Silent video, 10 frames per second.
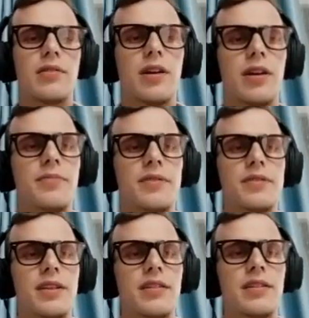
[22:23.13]

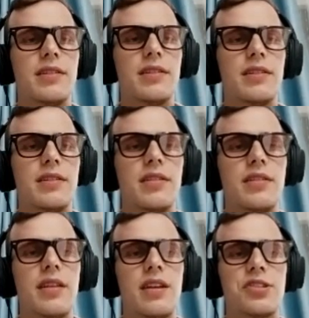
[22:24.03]
100%. And in
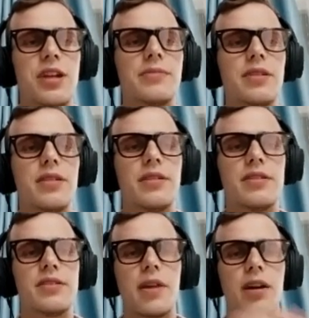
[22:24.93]
the next chapter, the
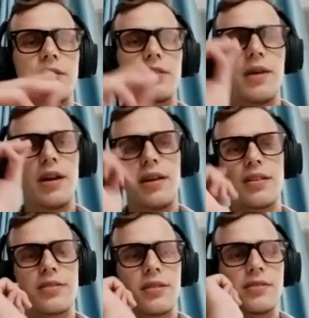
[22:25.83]
subconscious mind
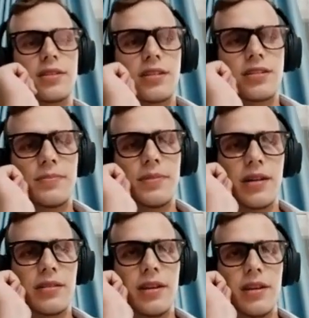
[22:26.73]
also talked
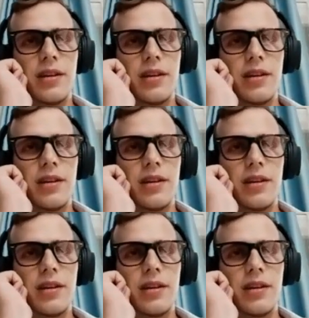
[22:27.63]
about